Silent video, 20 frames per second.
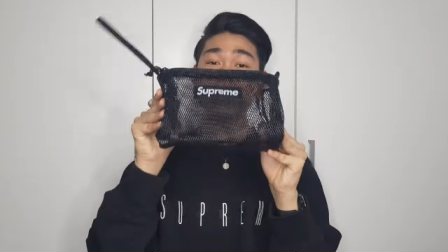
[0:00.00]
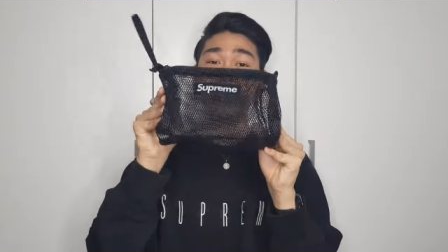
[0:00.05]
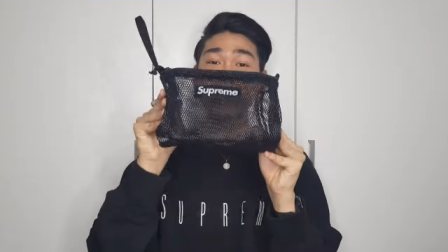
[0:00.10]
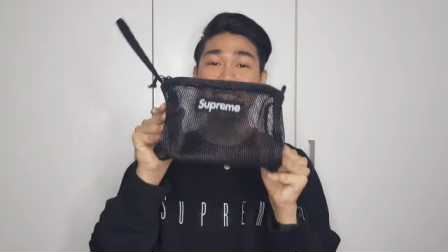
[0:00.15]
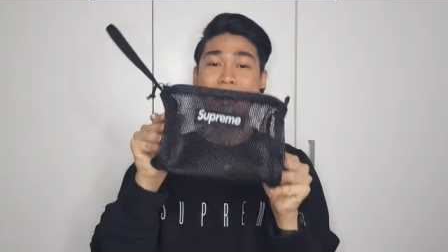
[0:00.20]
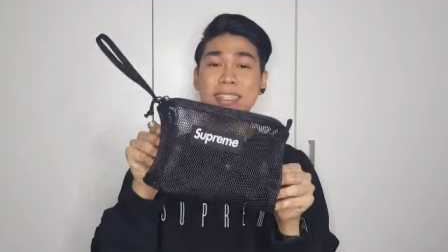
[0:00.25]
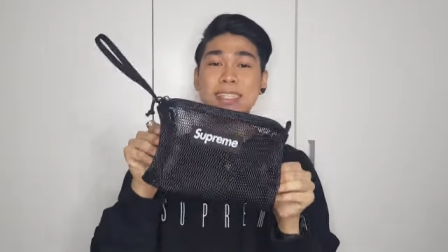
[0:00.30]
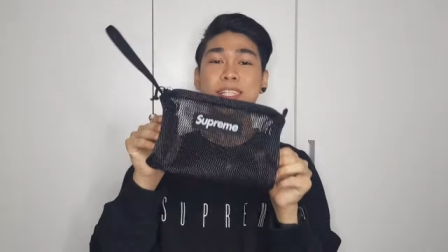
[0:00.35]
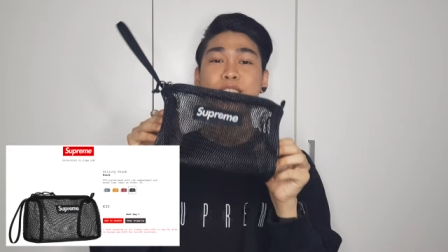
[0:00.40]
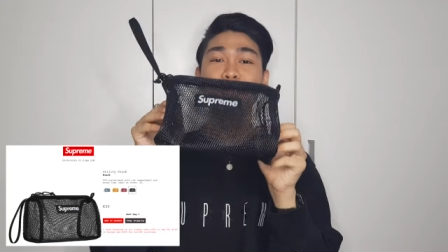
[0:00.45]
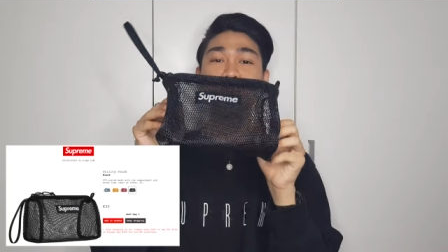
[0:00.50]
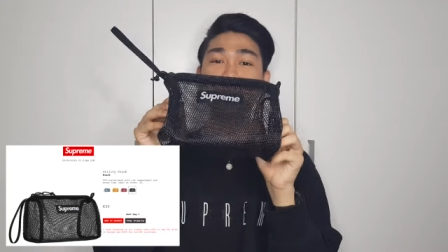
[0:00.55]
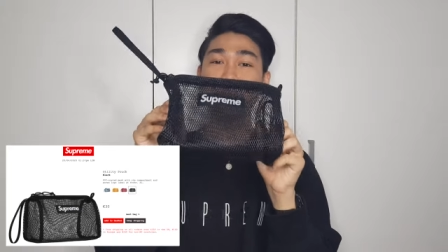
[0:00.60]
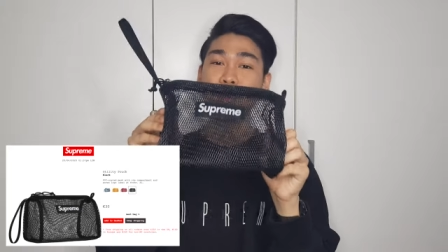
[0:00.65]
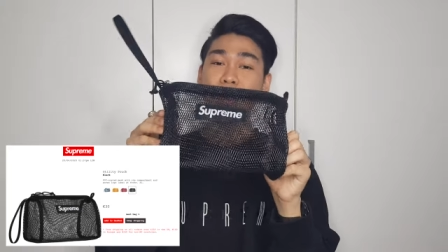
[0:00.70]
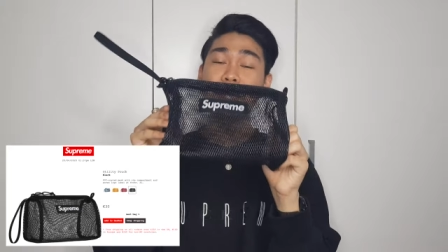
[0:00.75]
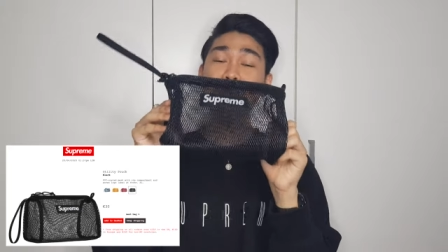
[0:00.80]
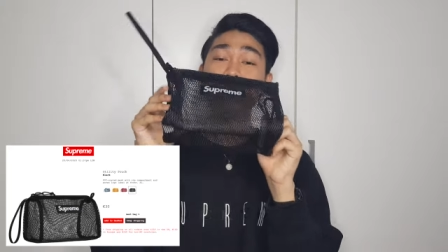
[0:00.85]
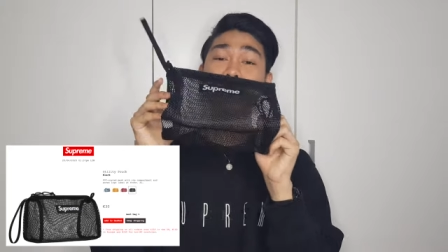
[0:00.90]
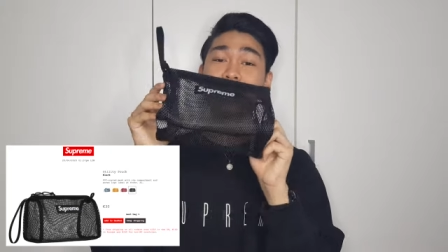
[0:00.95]
this is the
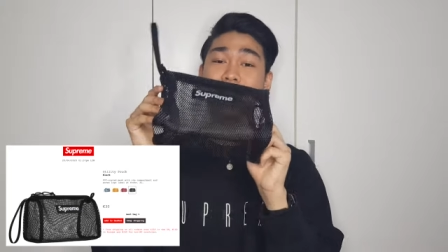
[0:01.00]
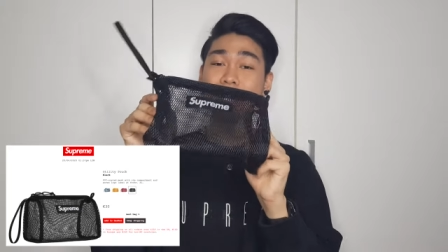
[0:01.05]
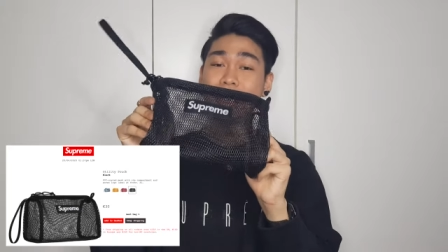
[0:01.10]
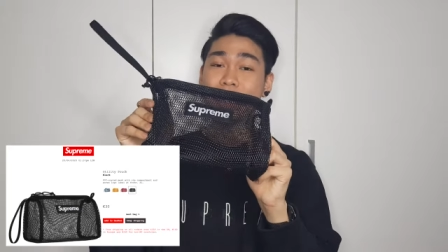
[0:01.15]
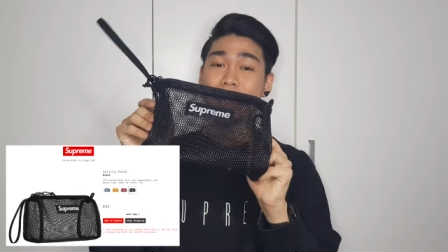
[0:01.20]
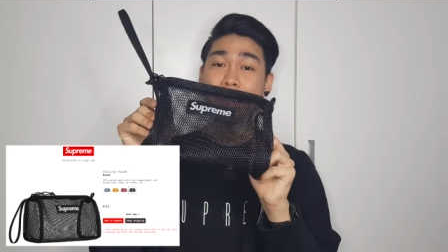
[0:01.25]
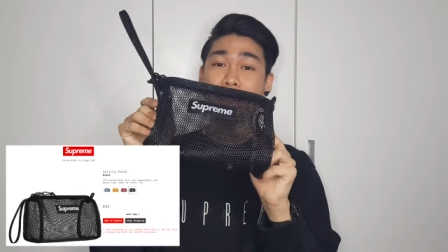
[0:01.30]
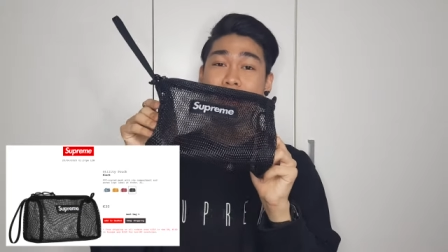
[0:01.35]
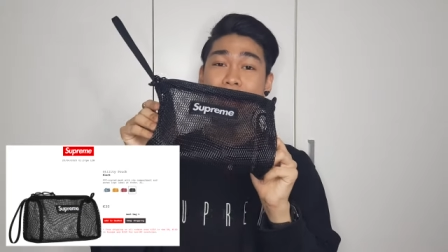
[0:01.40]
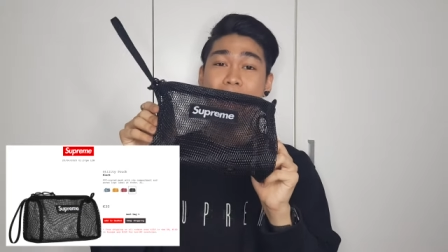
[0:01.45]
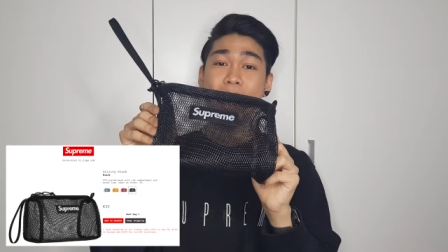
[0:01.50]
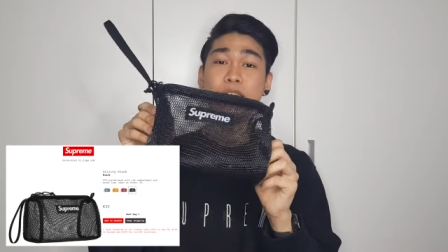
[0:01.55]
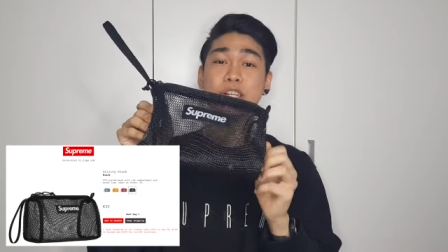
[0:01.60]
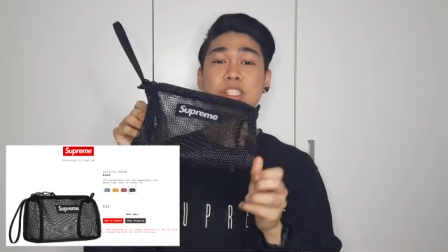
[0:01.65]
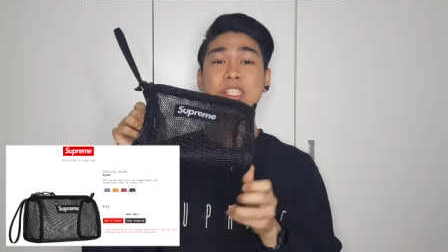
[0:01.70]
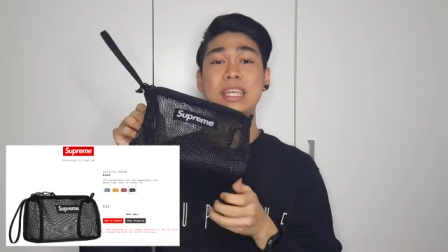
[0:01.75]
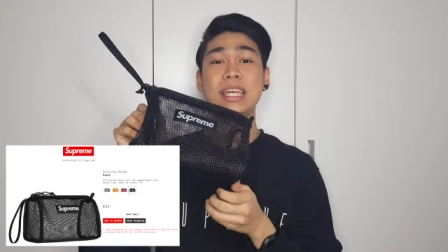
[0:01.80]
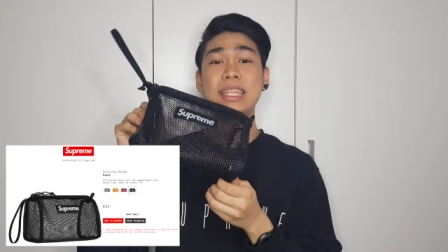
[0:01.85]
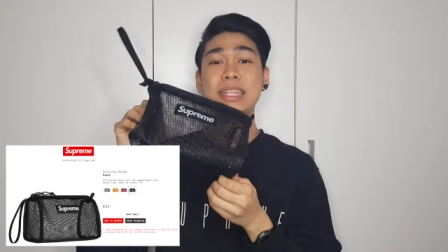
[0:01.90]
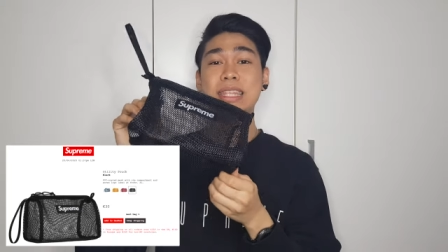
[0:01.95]
Supreme Utility
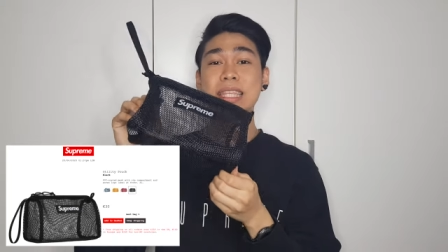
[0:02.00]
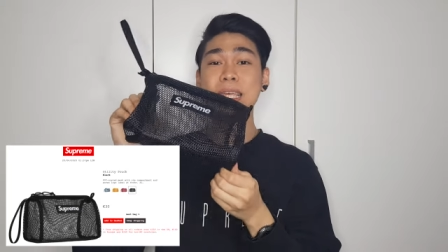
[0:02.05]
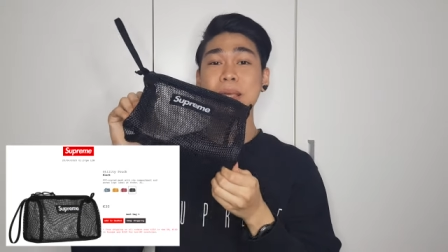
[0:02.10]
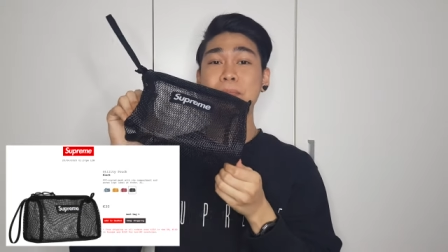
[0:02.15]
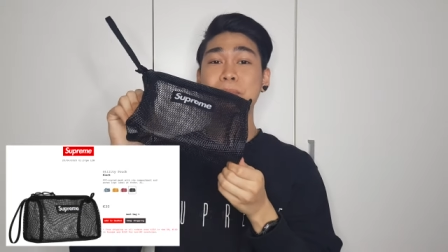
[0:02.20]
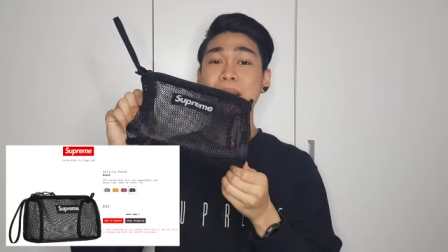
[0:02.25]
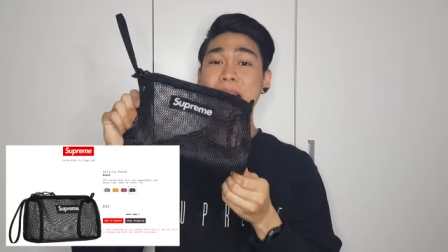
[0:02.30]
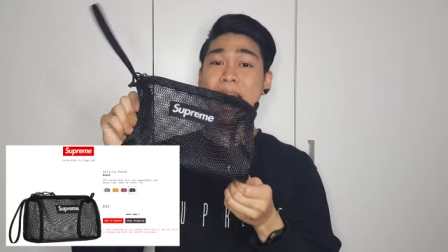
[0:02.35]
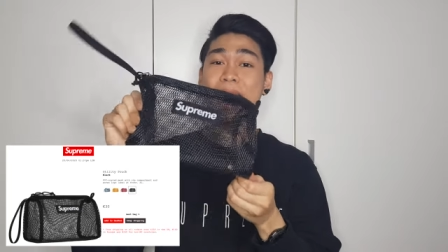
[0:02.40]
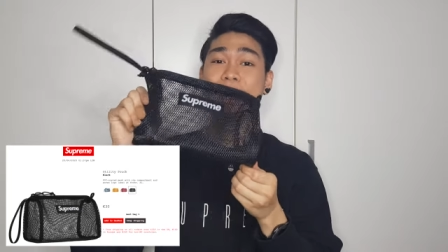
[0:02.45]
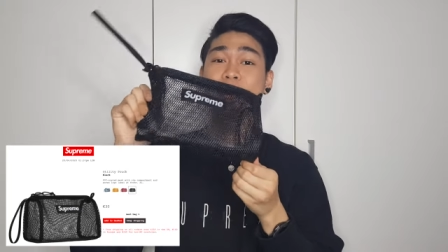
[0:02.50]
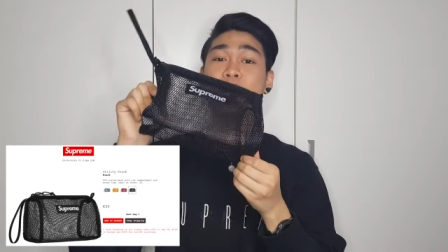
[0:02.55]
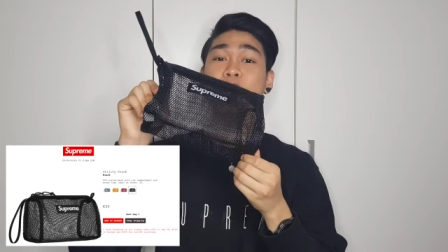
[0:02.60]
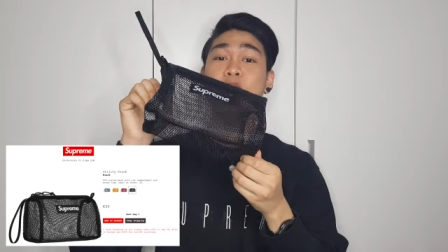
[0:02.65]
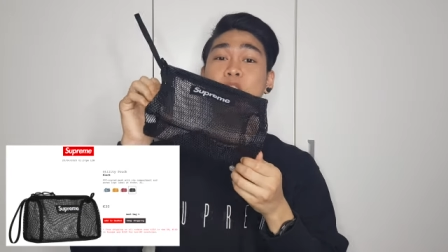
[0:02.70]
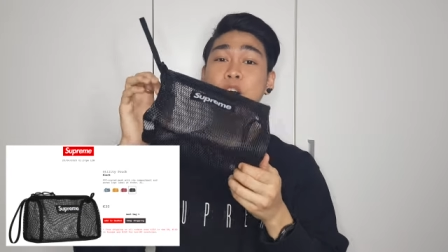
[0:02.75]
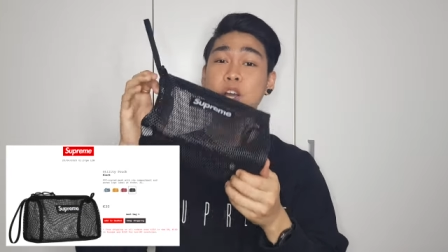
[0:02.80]
Pouch in the black